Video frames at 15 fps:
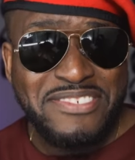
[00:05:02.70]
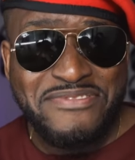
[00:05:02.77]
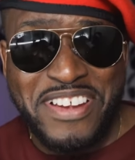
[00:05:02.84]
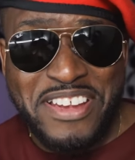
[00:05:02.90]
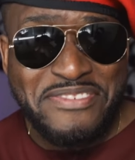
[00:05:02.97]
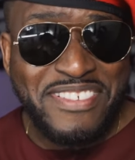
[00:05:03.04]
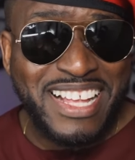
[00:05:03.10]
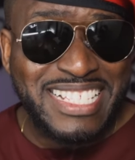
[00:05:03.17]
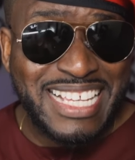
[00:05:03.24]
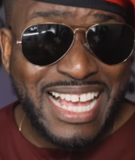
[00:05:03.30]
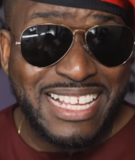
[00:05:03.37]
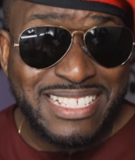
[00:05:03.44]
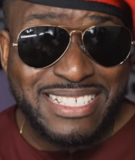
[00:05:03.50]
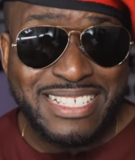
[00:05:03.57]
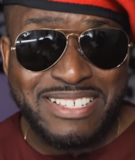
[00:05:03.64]
is very
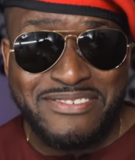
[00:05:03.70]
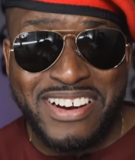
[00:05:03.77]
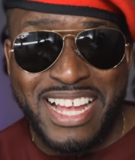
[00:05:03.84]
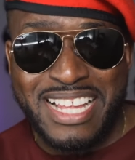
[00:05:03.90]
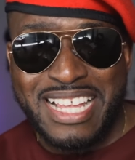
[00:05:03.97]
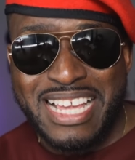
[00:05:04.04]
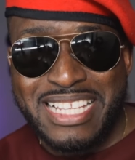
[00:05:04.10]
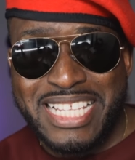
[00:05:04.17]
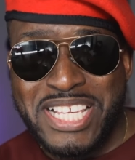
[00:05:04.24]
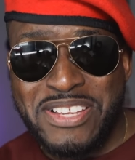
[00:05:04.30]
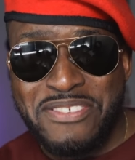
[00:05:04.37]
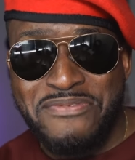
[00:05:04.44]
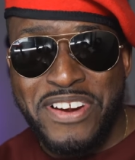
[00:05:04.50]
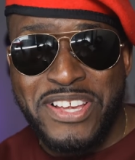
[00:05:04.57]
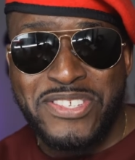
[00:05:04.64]
fantastic, right? Takes
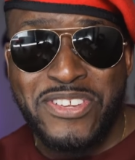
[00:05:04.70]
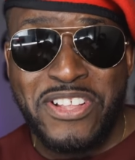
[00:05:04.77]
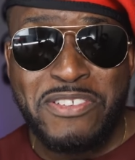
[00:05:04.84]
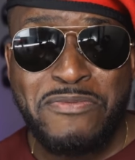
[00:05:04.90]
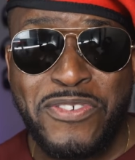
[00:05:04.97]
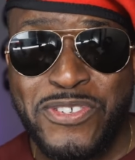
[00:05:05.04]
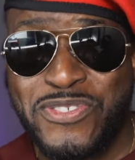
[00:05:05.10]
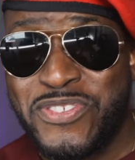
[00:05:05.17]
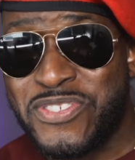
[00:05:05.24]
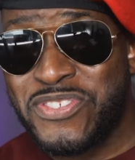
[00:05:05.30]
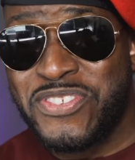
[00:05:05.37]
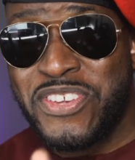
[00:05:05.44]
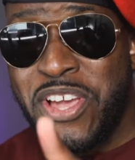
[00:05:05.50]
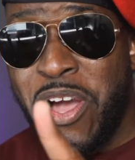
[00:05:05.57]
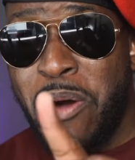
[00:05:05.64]
some very solid
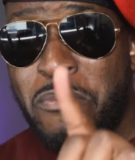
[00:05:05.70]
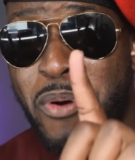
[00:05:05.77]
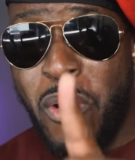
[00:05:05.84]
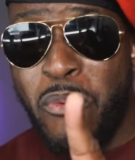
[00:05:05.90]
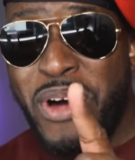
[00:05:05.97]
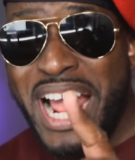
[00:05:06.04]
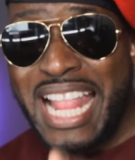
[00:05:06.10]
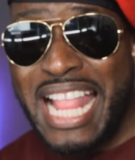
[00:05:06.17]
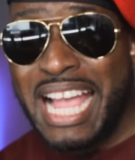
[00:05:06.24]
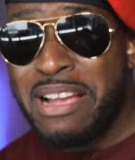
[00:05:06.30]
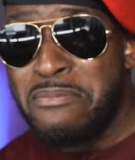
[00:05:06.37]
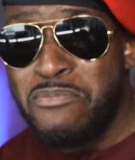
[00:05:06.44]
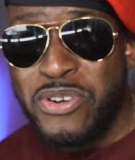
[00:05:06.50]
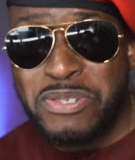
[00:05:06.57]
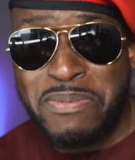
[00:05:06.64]
photos. But what I
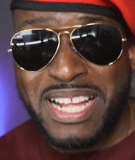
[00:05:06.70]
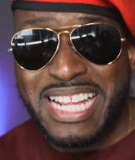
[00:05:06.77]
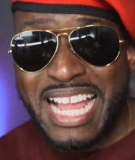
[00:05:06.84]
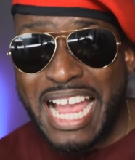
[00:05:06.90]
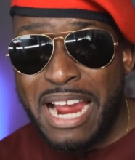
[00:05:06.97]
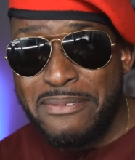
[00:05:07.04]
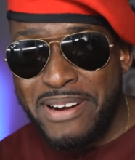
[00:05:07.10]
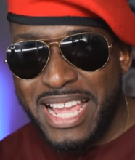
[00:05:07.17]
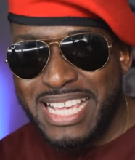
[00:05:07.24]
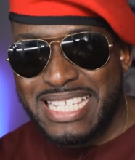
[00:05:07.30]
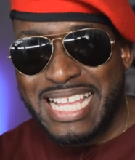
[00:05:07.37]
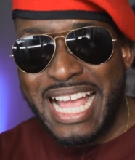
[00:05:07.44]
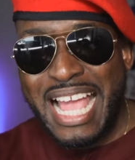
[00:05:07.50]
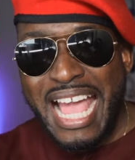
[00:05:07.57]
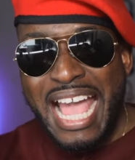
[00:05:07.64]
like most about the camera is
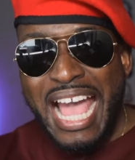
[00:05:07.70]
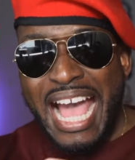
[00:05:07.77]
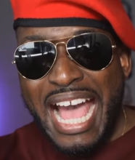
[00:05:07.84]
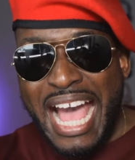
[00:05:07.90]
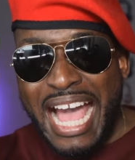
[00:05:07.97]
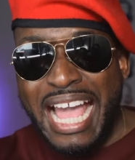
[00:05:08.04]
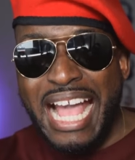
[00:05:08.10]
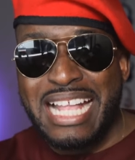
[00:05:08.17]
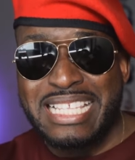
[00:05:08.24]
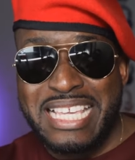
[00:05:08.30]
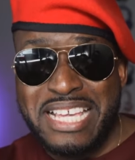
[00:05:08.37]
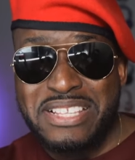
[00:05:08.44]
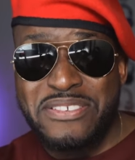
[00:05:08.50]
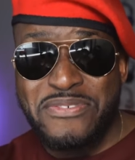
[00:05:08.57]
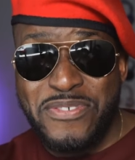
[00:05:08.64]
that I can take the